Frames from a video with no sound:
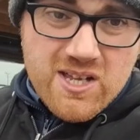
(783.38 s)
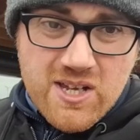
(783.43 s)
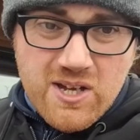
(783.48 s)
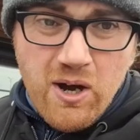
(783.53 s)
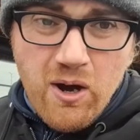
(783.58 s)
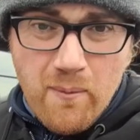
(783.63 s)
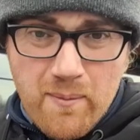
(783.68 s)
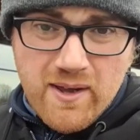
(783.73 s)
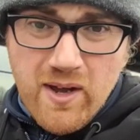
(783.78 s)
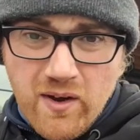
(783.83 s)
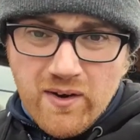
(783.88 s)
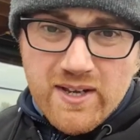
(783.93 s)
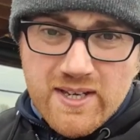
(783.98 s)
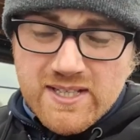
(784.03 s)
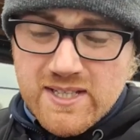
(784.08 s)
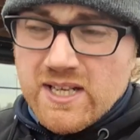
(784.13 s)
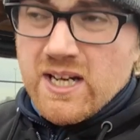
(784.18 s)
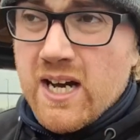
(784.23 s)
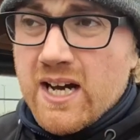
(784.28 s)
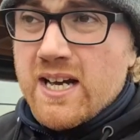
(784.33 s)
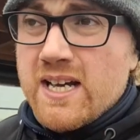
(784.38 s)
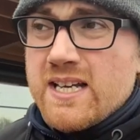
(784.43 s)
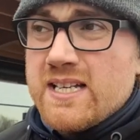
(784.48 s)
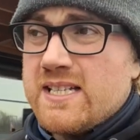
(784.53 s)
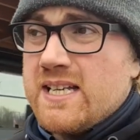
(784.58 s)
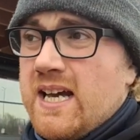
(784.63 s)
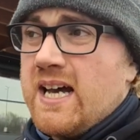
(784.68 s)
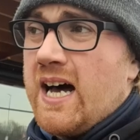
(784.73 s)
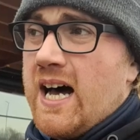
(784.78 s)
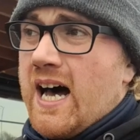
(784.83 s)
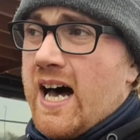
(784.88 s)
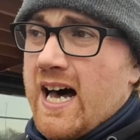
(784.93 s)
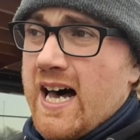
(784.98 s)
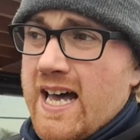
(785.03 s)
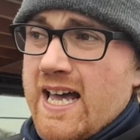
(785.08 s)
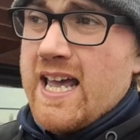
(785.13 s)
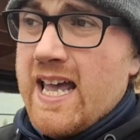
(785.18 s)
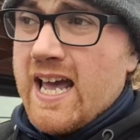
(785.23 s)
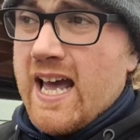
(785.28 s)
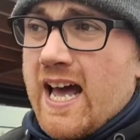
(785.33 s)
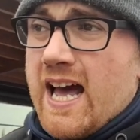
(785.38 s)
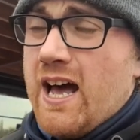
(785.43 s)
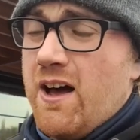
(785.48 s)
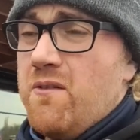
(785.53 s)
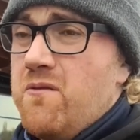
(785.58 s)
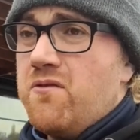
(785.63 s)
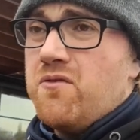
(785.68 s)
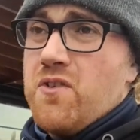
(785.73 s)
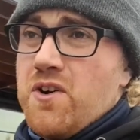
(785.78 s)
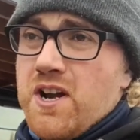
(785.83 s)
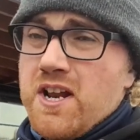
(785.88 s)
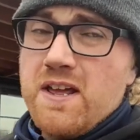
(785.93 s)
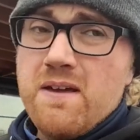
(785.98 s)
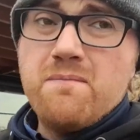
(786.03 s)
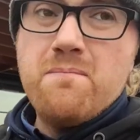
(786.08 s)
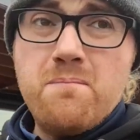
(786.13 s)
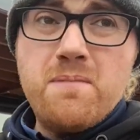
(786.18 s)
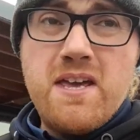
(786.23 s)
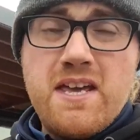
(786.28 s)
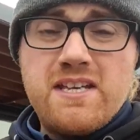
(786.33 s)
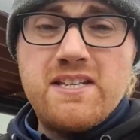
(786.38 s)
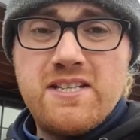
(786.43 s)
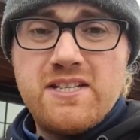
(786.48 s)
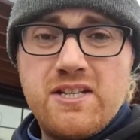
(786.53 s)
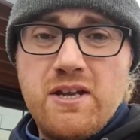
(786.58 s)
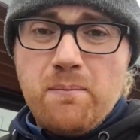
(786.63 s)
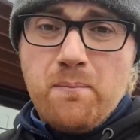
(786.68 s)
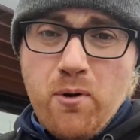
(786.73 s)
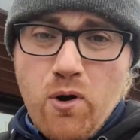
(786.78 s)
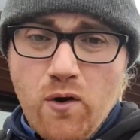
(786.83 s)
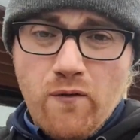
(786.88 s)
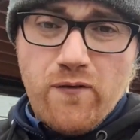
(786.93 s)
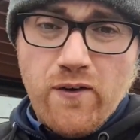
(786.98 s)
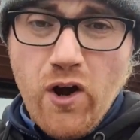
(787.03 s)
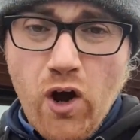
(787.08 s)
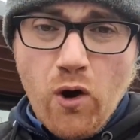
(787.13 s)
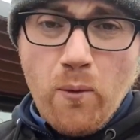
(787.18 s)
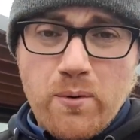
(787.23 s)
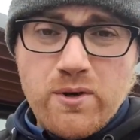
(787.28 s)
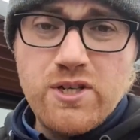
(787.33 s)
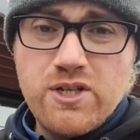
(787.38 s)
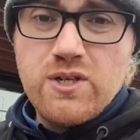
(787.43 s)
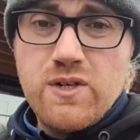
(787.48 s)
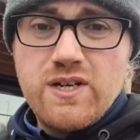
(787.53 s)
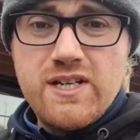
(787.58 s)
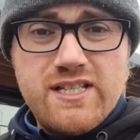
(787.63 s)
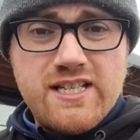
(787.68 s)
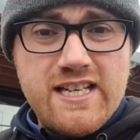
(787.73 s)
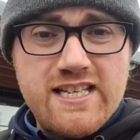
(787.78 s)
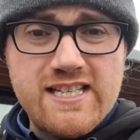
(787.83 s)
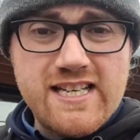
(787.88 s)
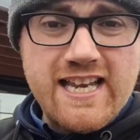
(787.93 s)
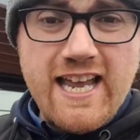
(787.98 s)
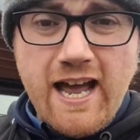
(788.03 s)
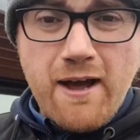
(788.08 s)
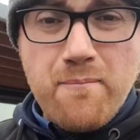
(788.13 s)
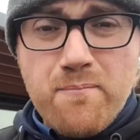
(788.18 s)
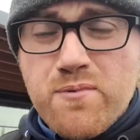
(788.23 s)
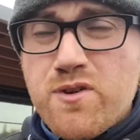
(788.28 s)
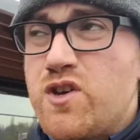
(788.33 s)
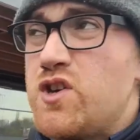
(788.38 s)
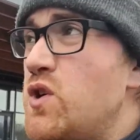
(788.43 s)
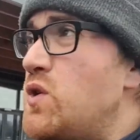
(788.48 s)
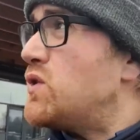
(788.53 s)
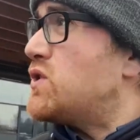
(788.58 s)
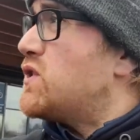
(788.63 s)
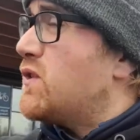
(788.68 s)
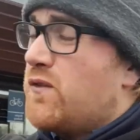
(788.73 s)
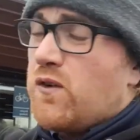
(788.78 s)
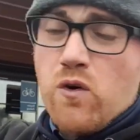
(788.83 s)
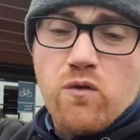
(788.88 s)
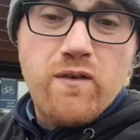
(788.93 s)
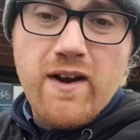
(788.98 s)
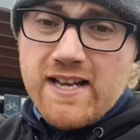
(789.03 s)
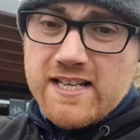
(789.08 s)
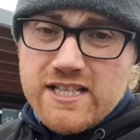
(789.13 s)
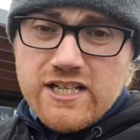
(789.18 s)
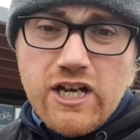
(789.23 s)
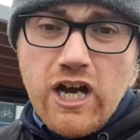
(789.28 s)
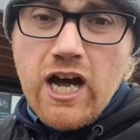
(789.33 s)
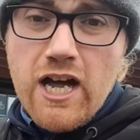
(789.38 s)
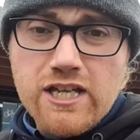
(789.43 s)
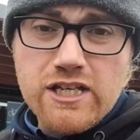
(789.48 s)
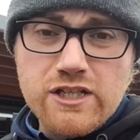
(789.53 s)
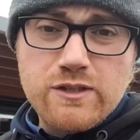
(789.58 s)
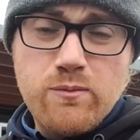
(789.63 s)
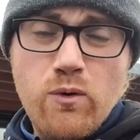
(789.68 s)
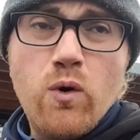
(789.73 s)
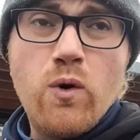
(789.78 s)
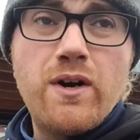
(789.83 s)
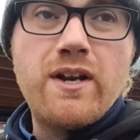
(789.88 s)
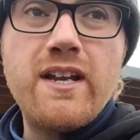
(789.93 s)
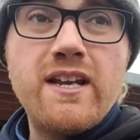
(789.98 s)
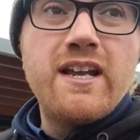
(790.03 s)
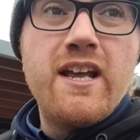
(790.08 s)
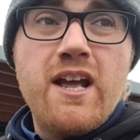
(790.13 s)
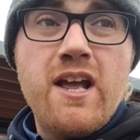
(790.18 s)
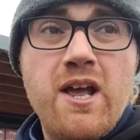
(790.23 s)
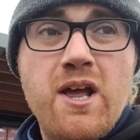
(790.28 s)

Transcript: Gotta be honest, guys, I really missed the perfect opportunity to get a beautiful red sky this morning.